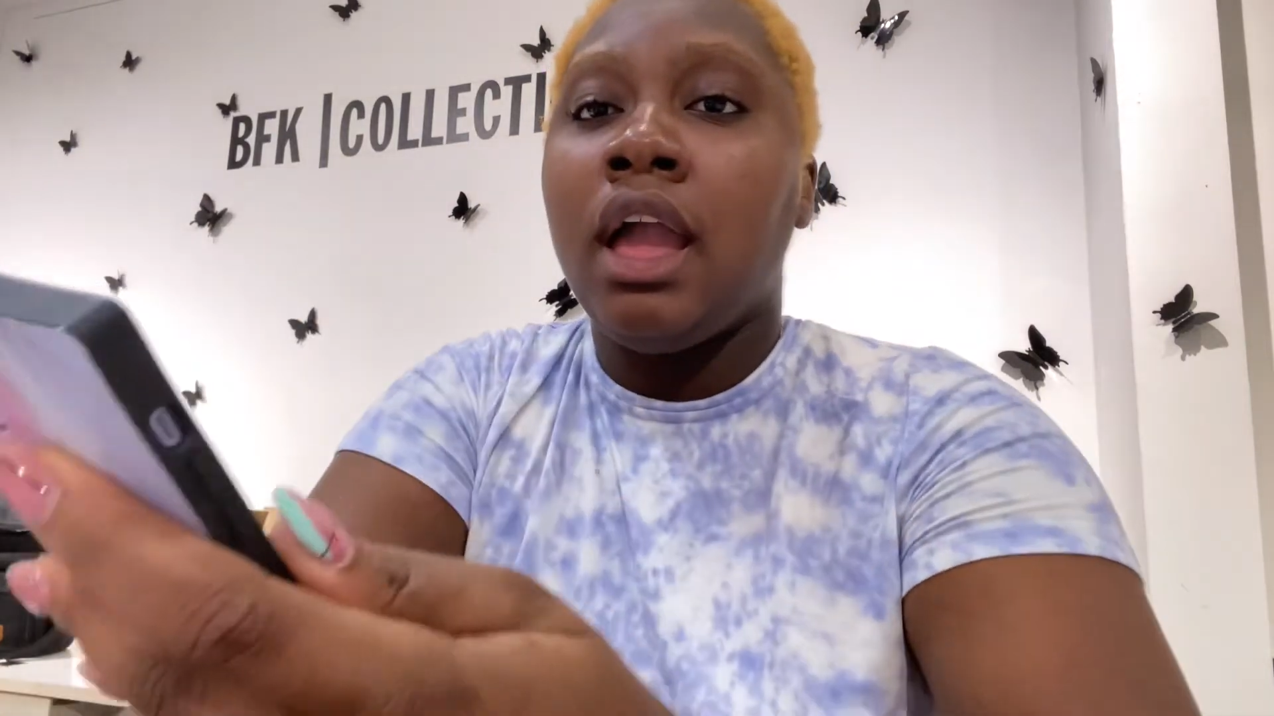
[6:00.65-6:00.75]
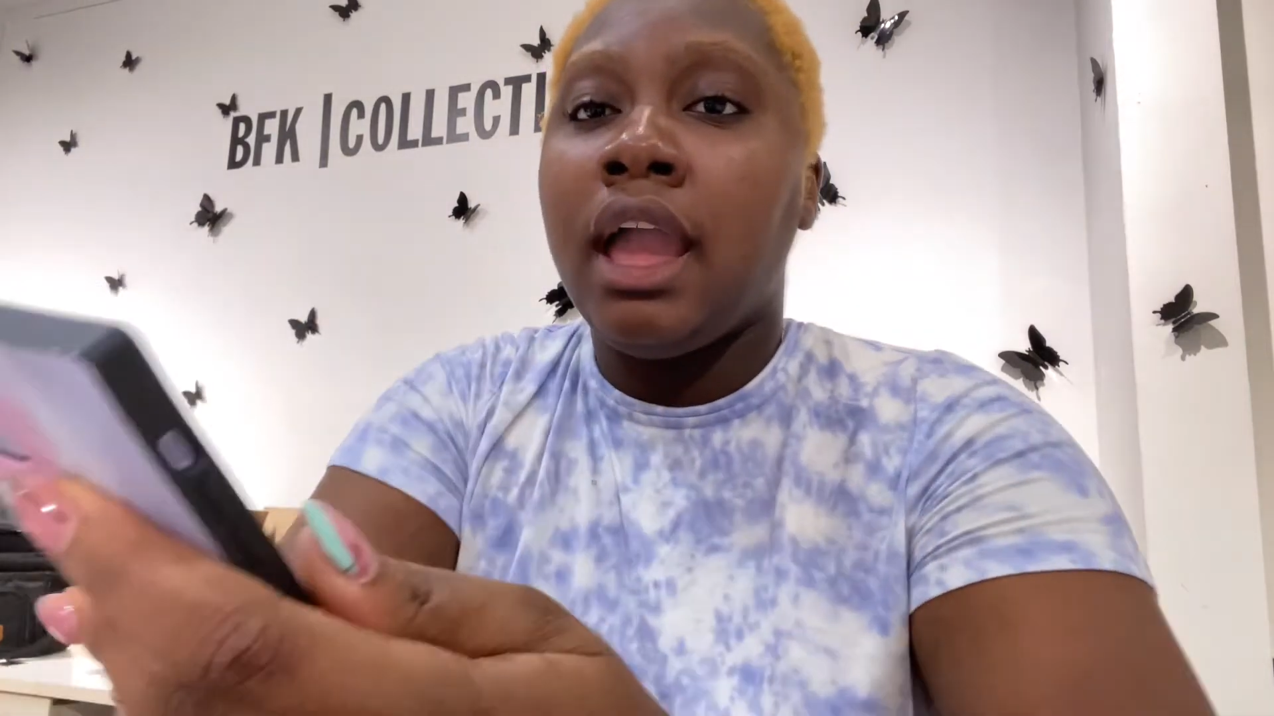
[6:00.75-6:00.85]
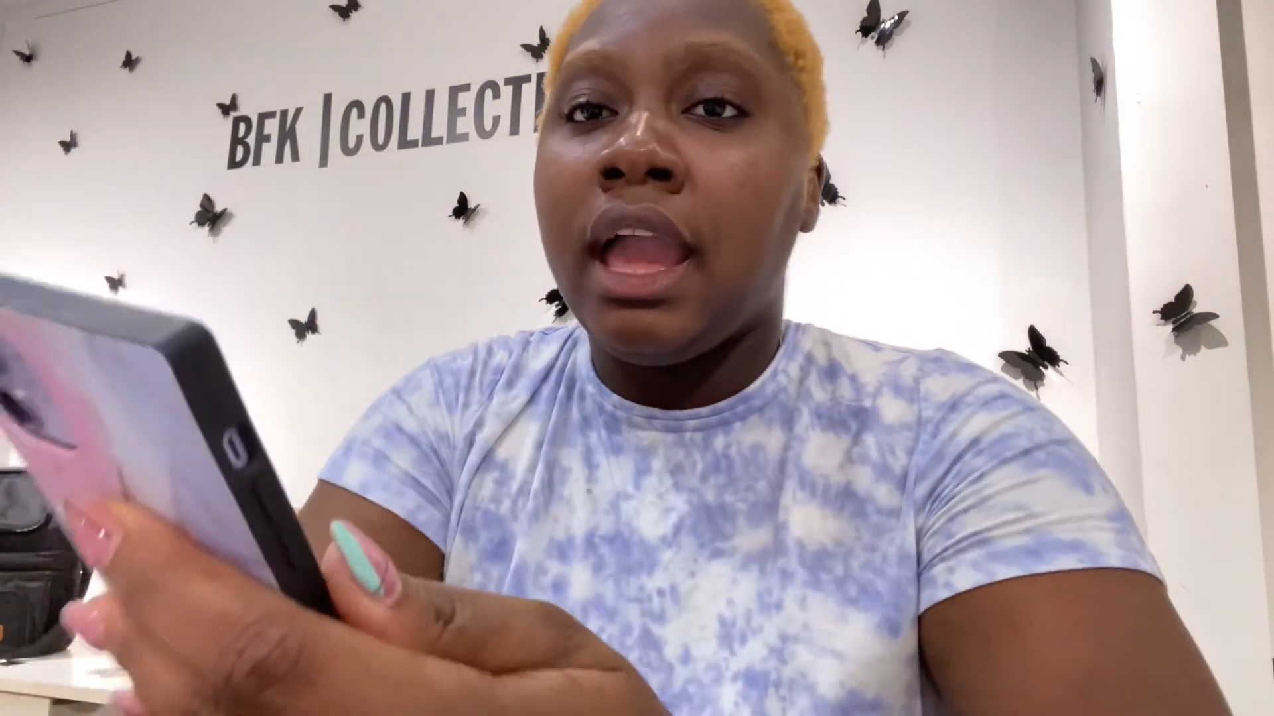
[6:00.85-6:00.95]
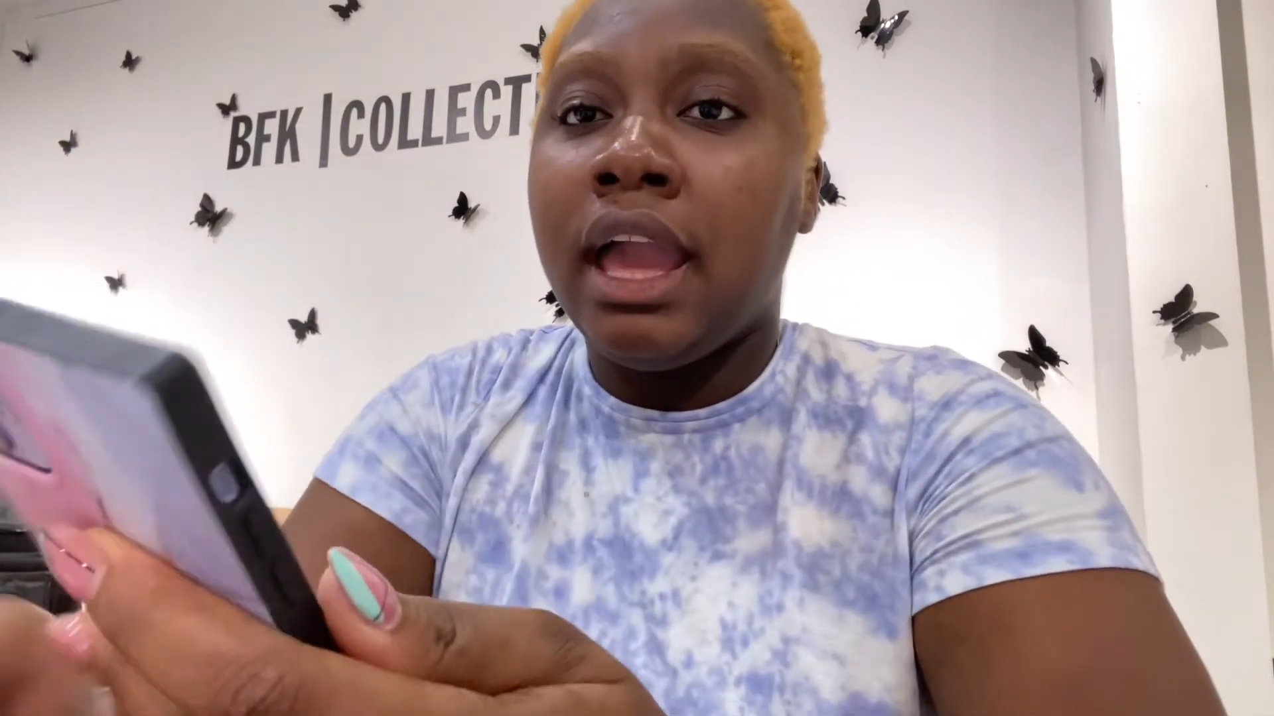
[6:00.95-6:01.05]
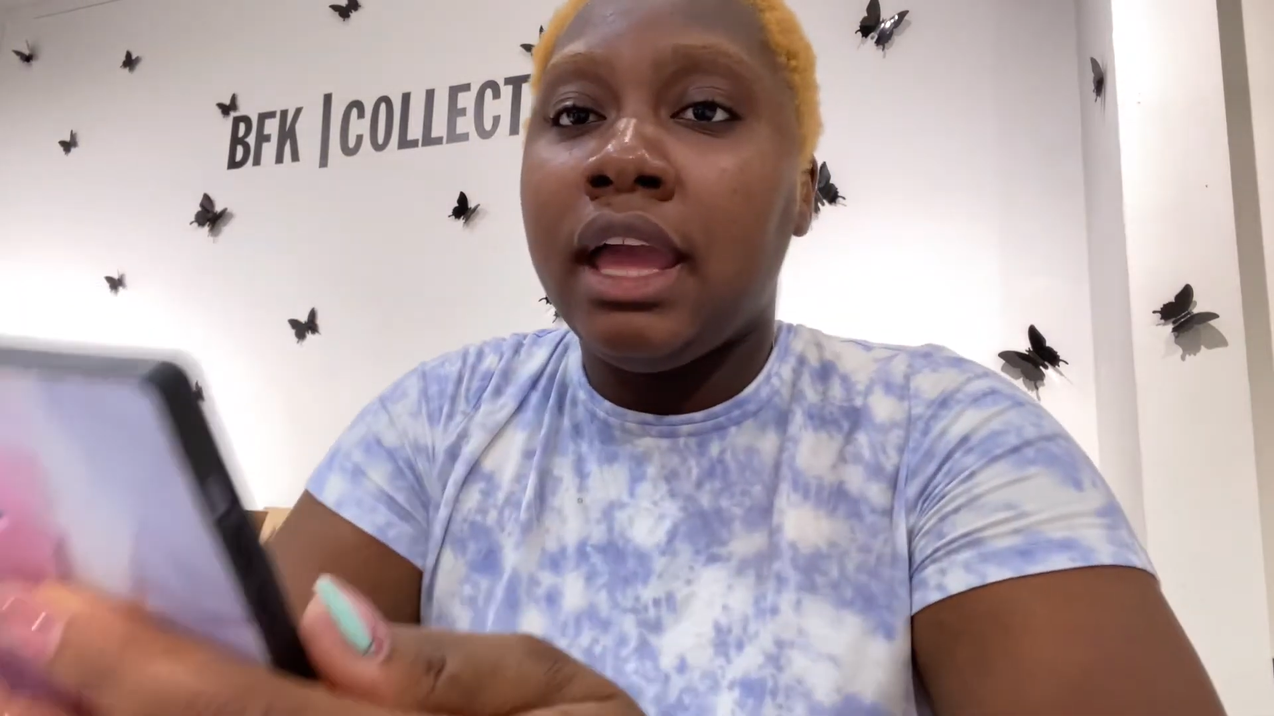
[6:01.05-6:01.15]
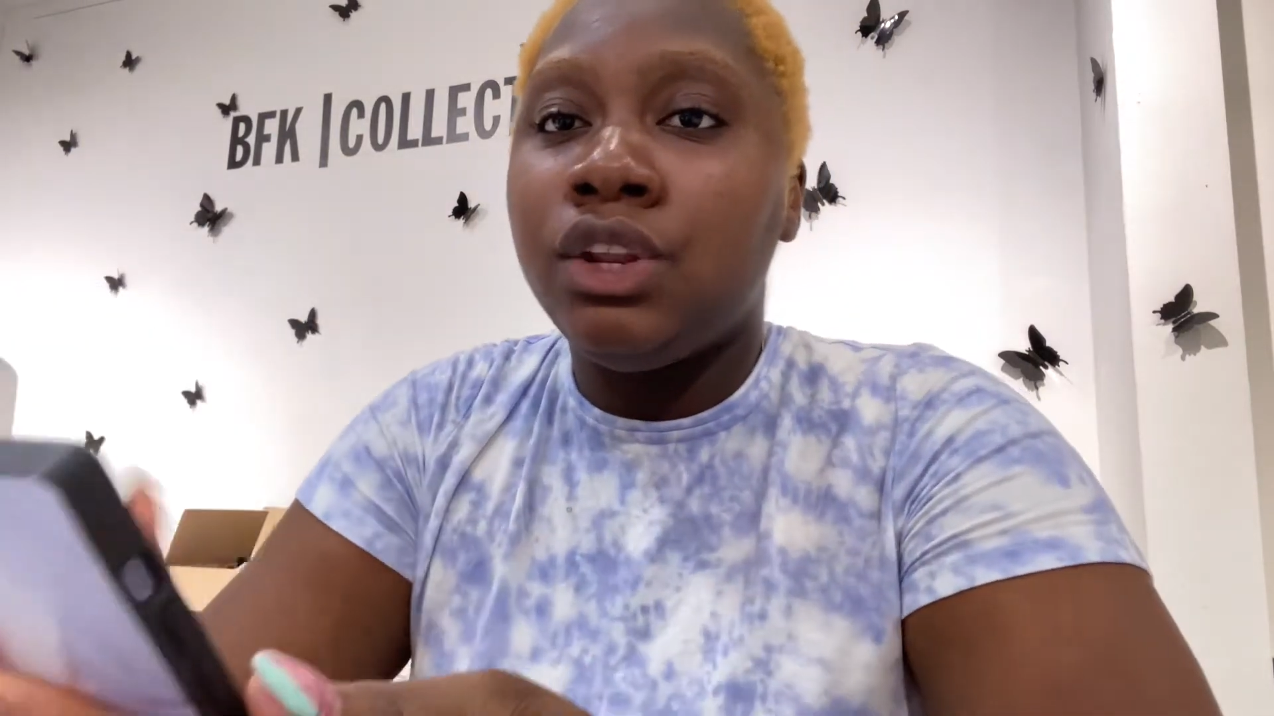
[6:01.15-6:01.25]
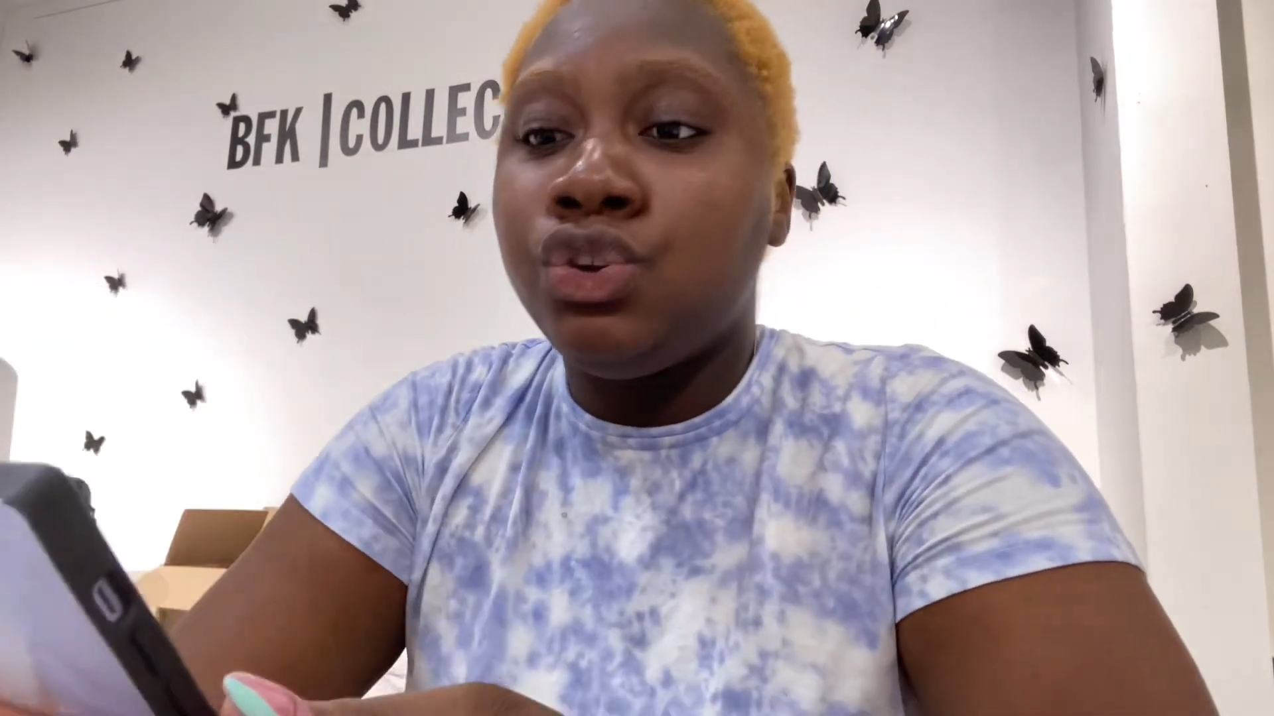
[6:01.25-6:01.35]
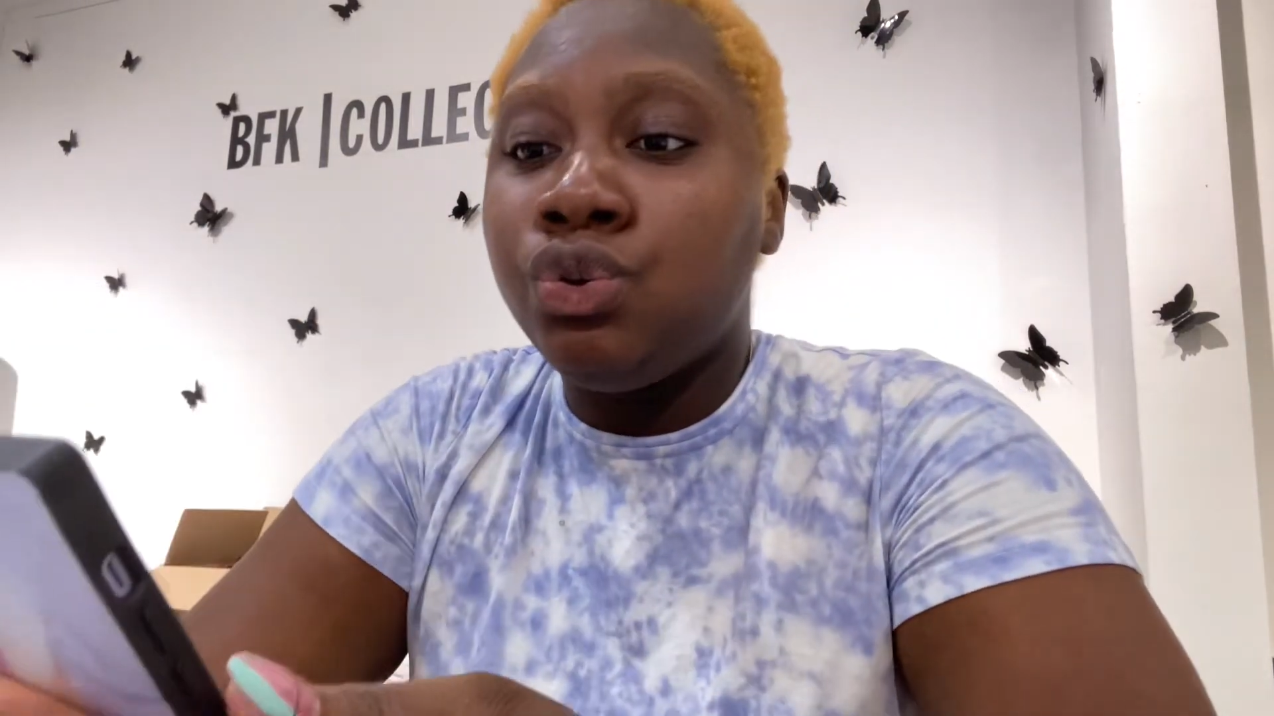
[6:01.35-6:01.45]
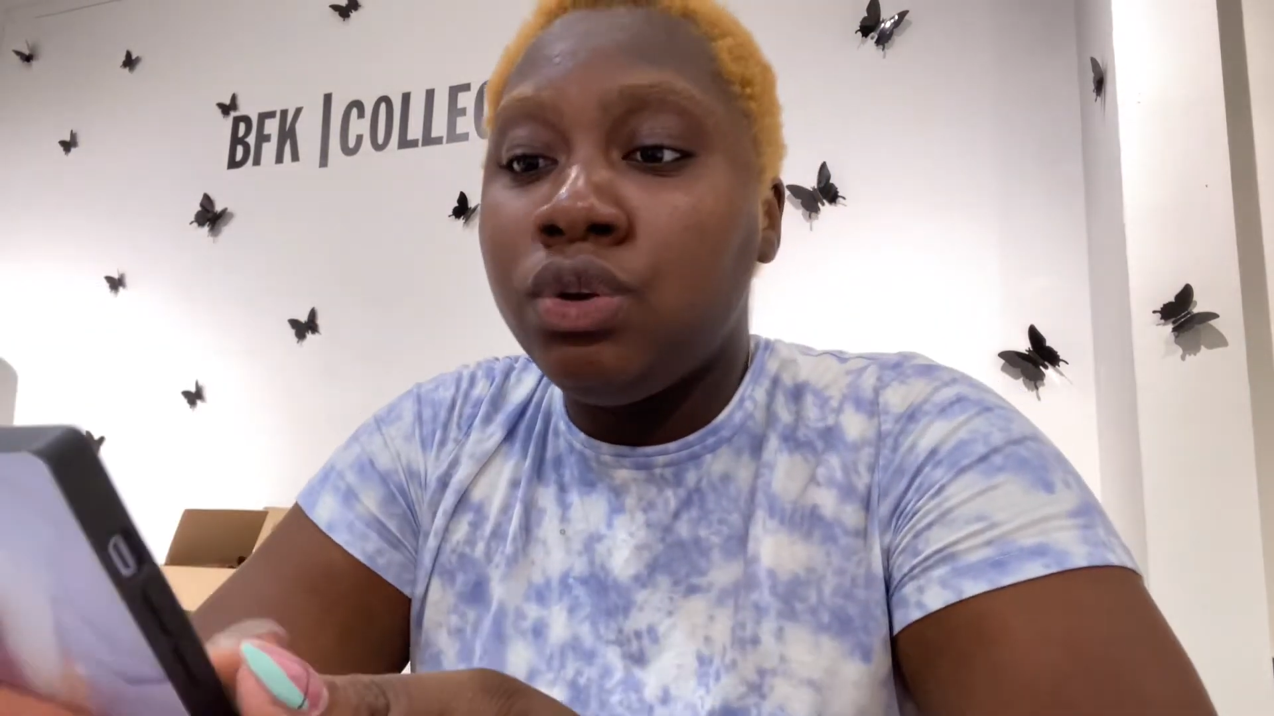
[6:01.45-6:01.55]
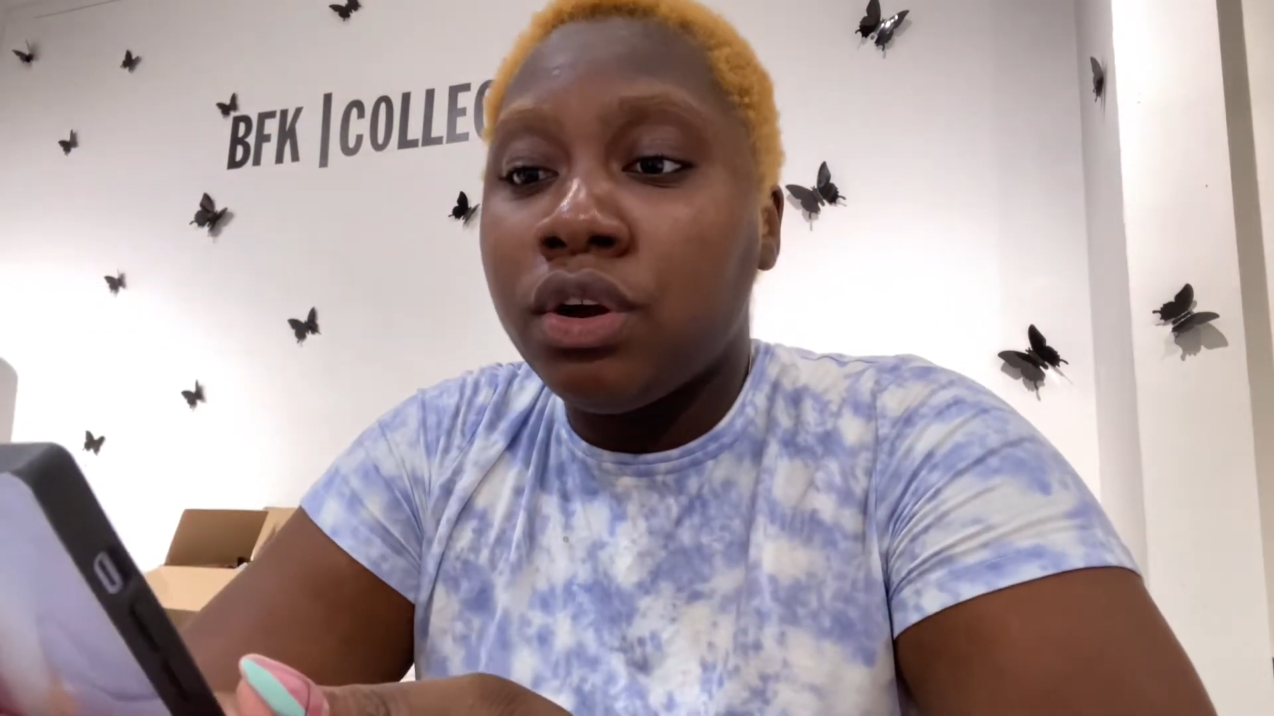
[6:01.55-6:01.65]
and
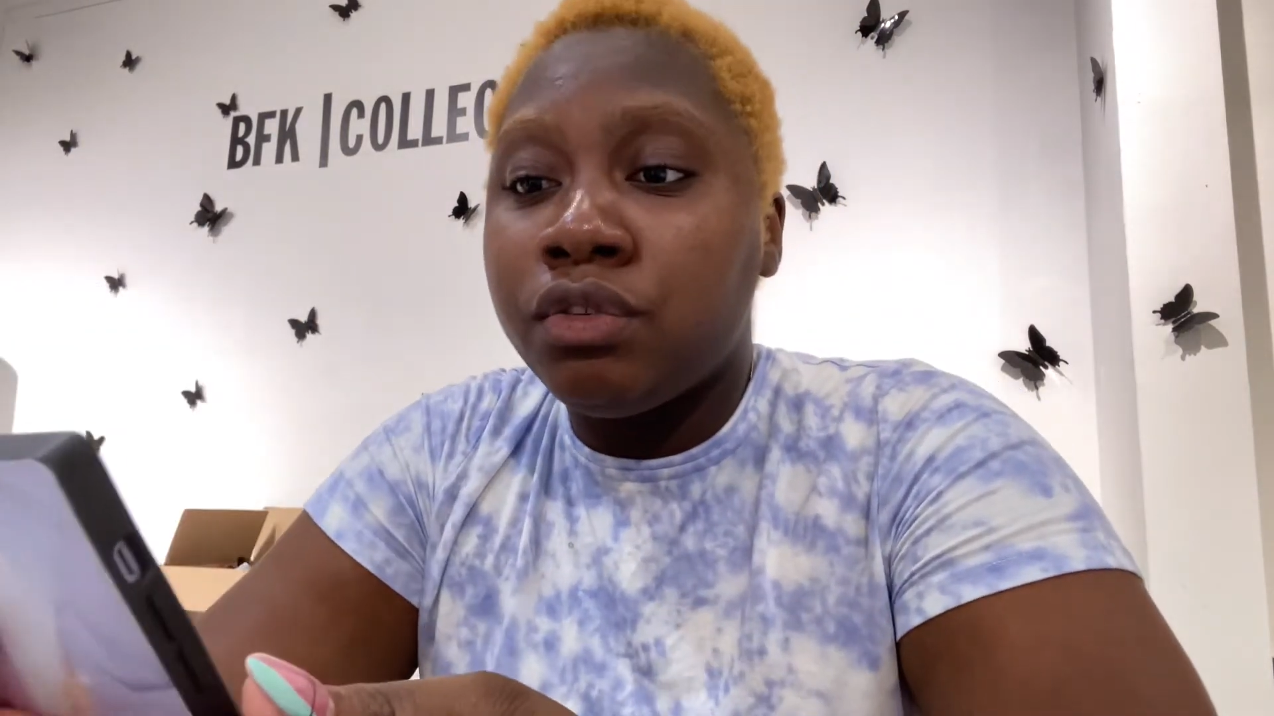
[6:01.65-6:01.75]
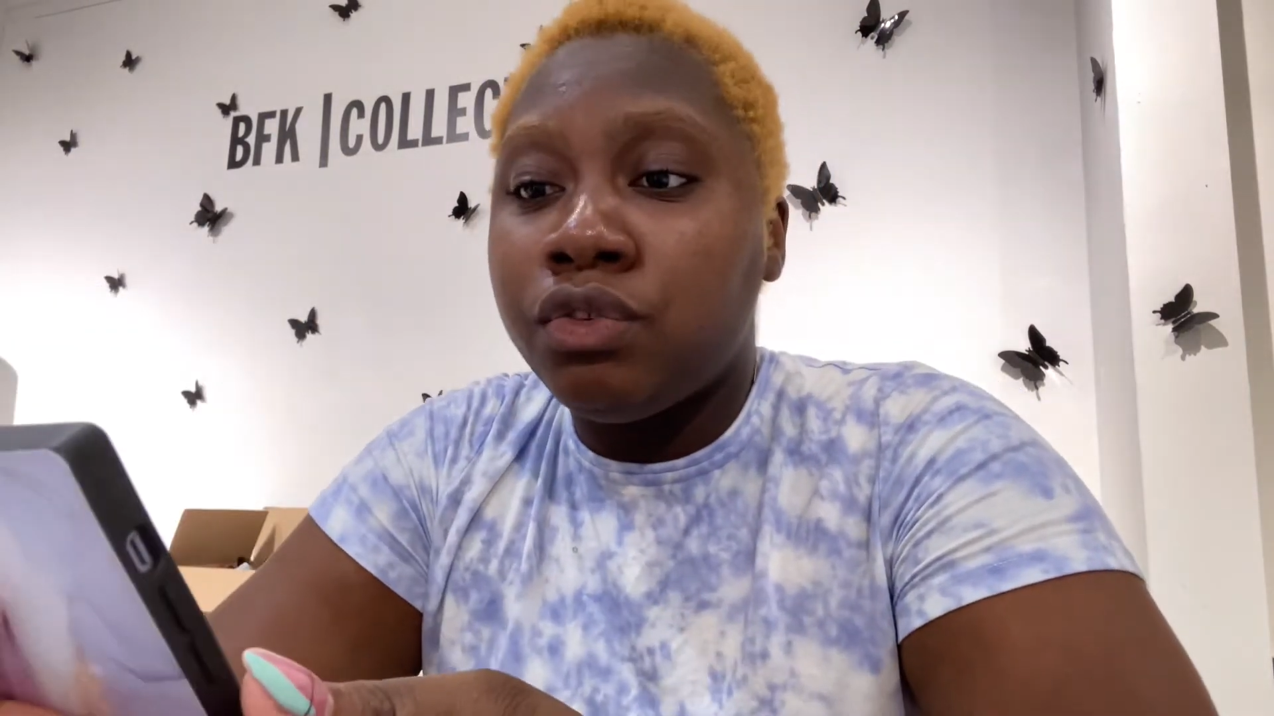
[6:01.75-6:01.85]
you look